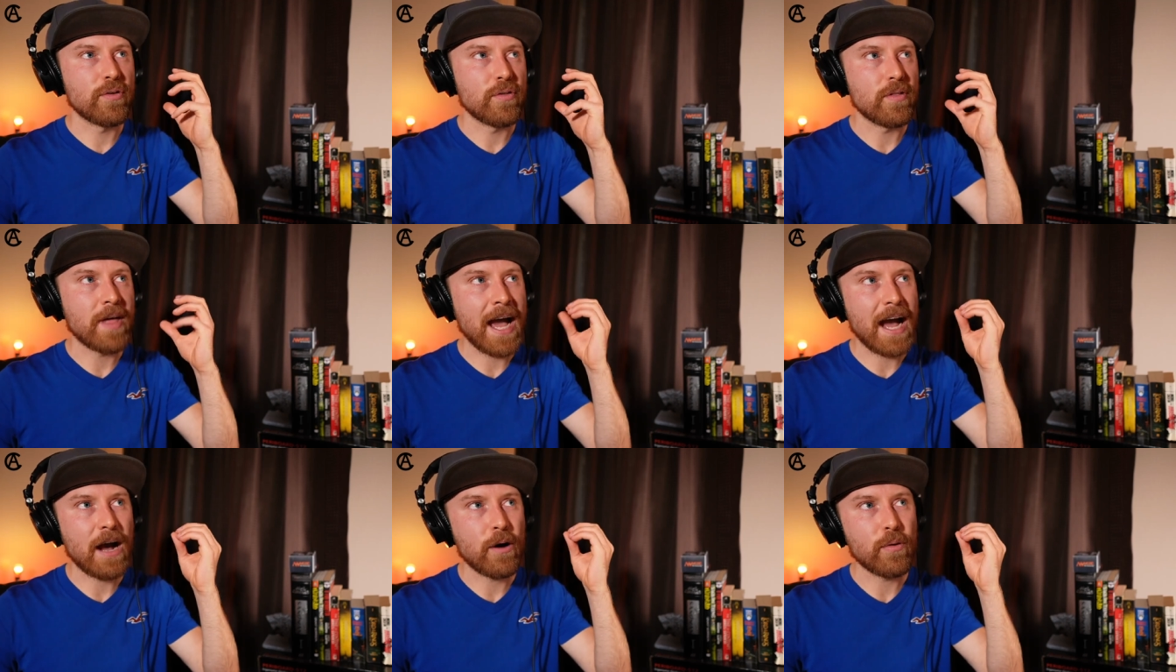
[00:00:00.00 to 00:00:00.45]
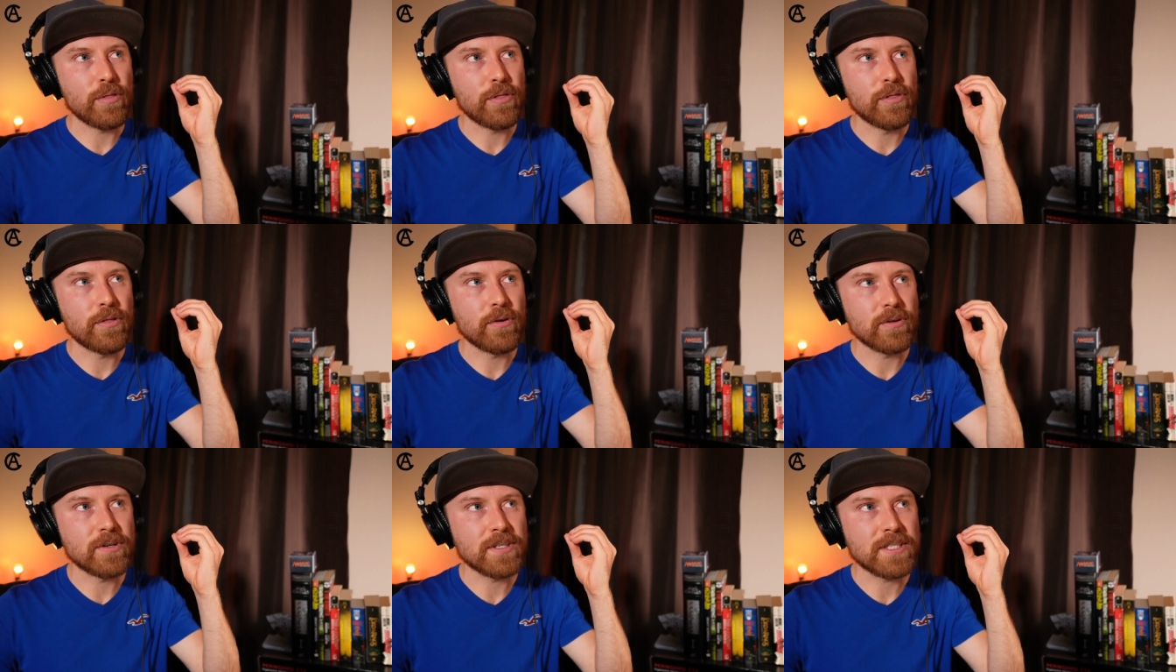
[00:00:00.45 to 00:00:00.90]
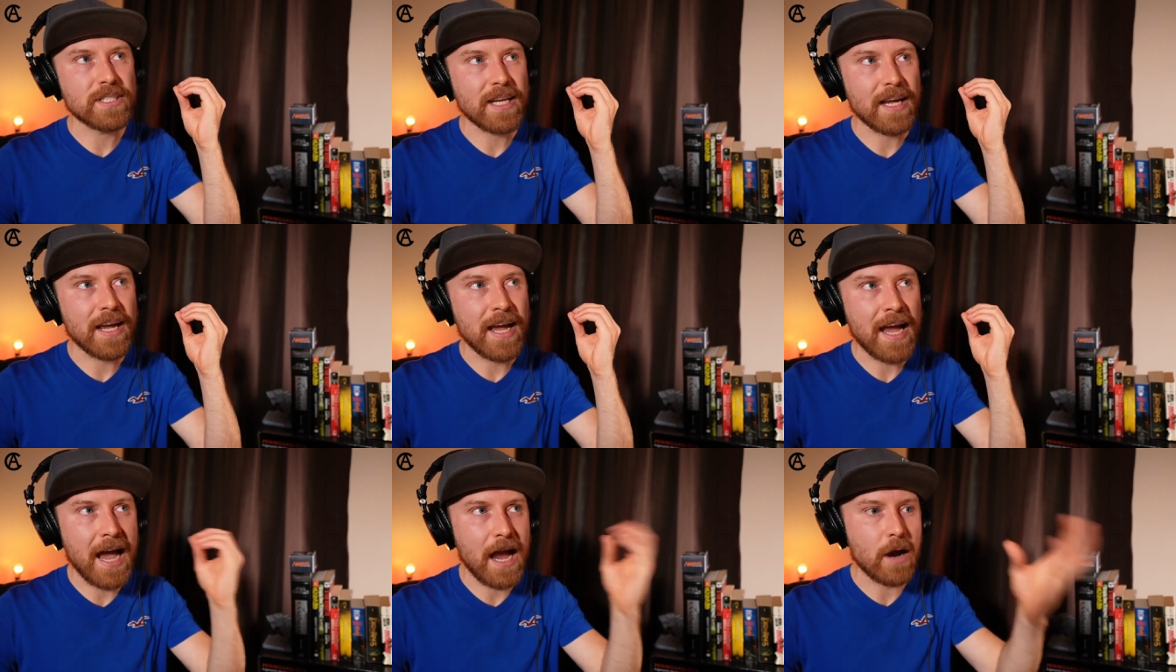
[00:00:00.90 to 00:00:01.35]
the, how there's
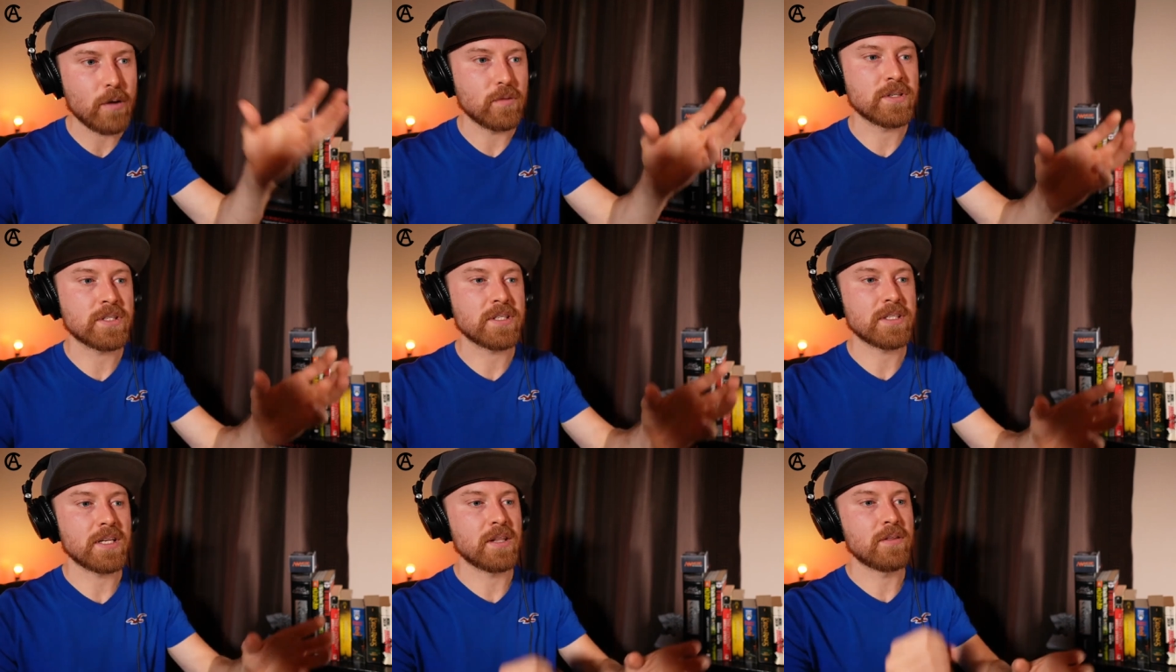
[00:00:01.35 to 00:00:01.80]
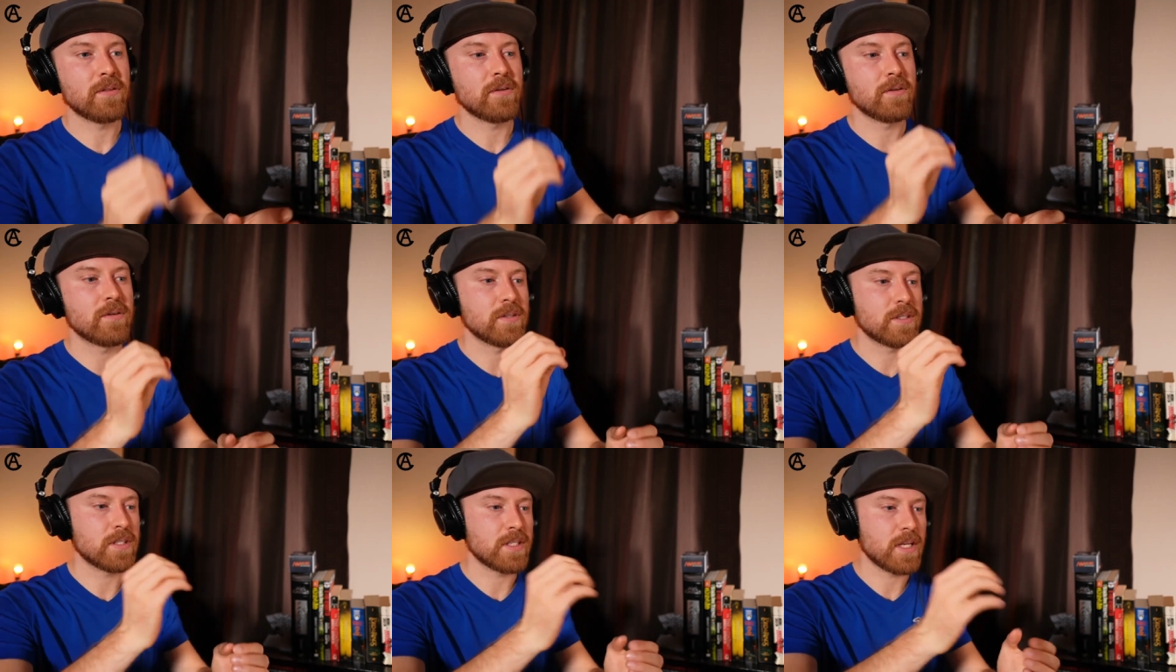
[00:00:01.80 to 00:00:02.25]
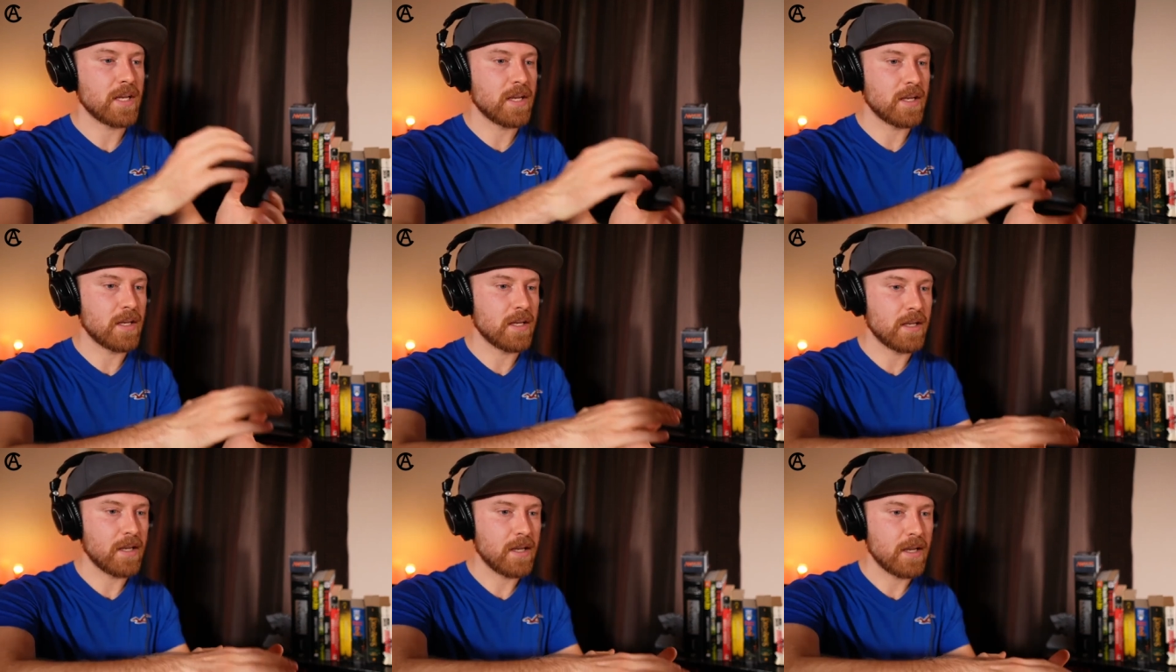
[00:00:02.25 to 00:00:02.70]
a house and there's
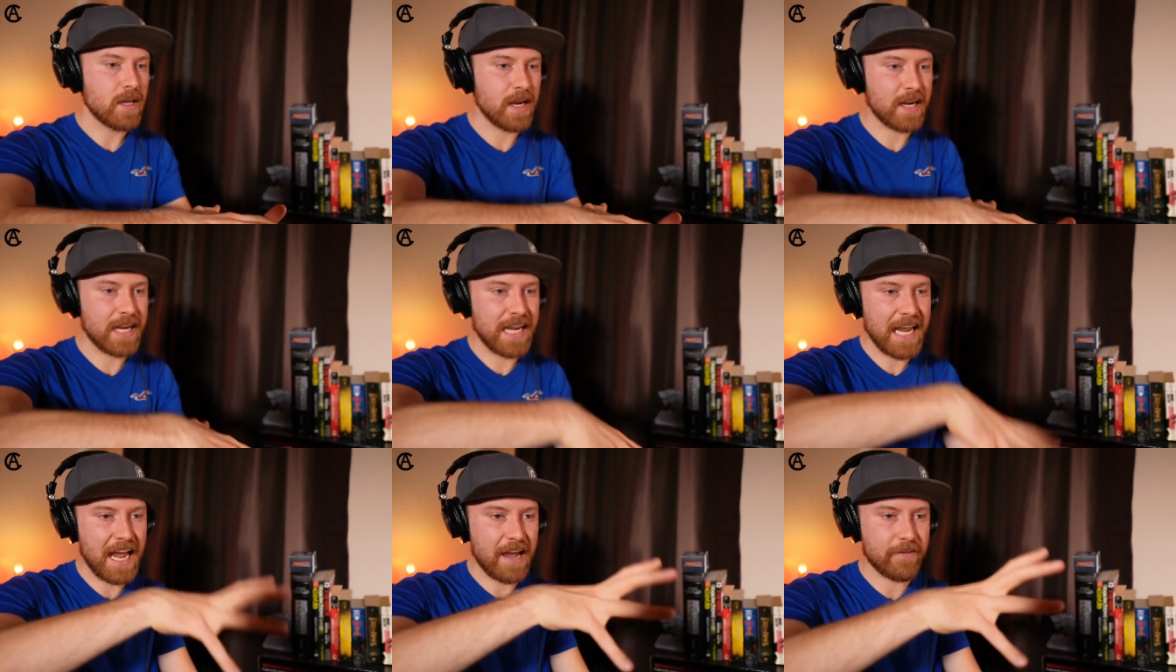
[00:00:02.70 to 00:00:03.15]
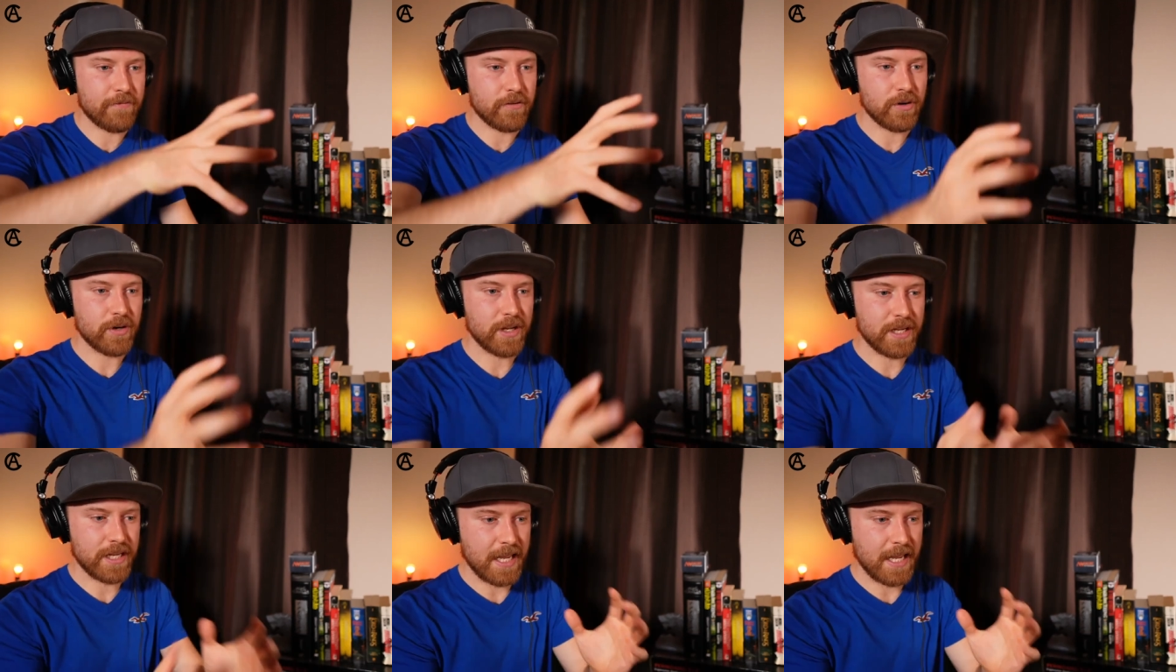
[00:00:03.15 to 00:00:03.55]
a, a cavern a